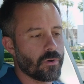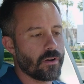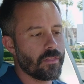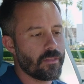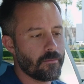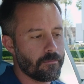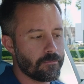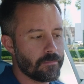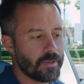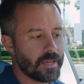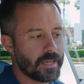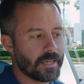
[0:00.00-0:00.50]
What are
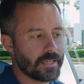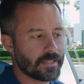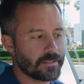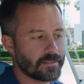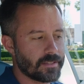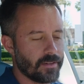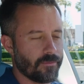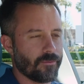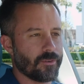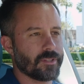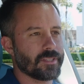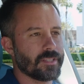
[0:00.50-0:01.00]
the biggest
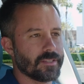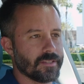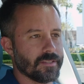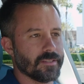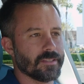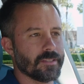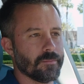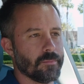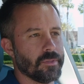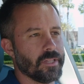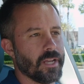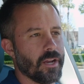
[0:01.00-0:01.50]
differences and
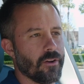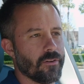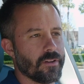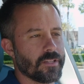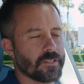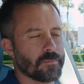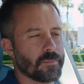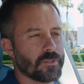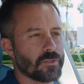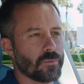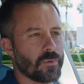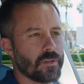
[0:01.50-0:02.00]

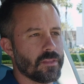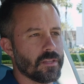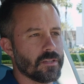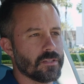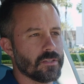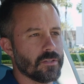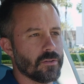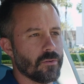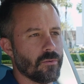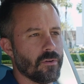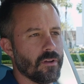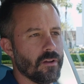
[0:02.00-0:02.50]
similarities between the
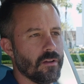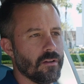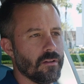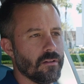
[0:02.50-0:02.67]
two?